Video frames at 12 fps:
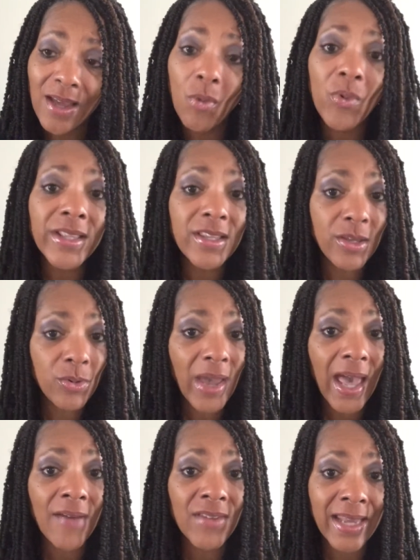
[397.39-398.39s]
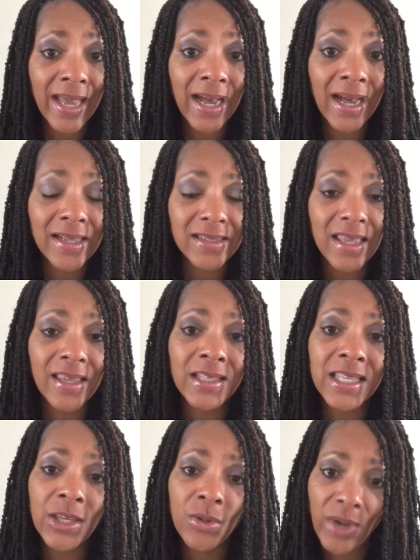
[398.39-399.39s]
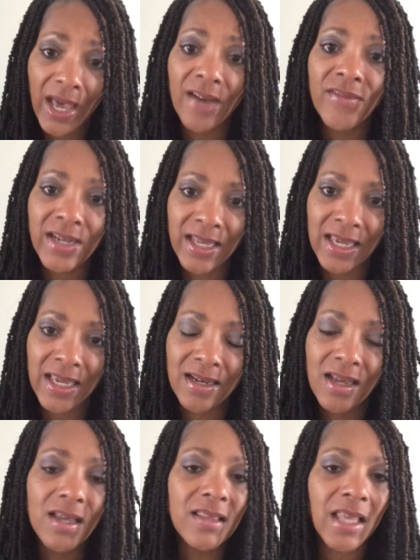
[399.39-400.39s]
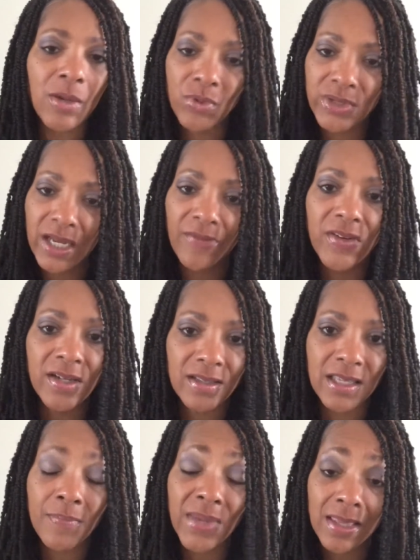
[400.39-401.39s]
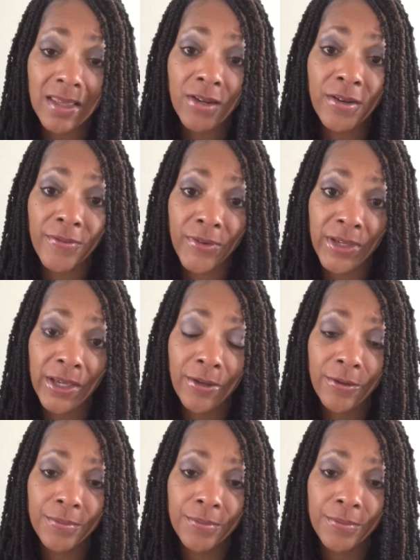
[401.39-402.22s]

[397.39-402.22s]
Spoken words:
When you have an ask and you have a need, they will definitely be there for you.